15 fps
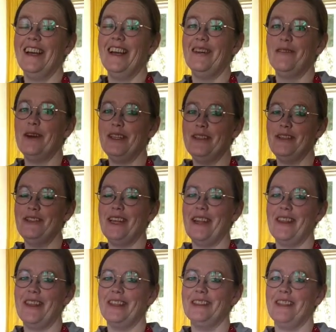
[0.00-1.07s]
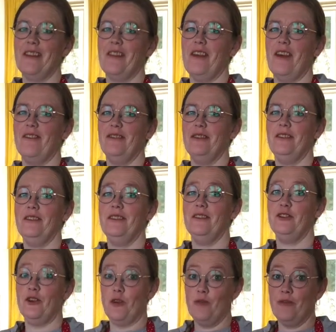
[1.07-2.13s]
When you take things out of the oven,
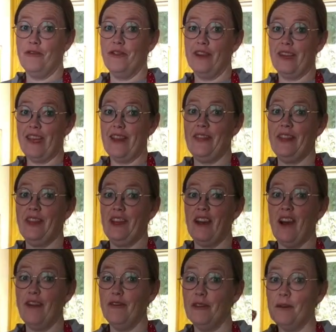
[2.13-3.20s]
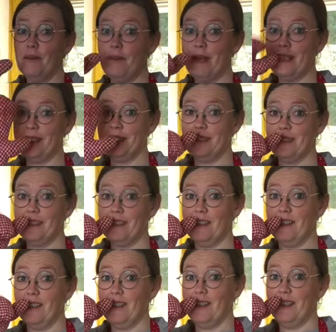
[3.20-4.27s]
don't forget the oven mitts,
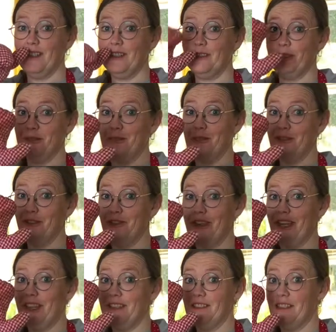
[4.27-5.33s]
because you'll burn your hands.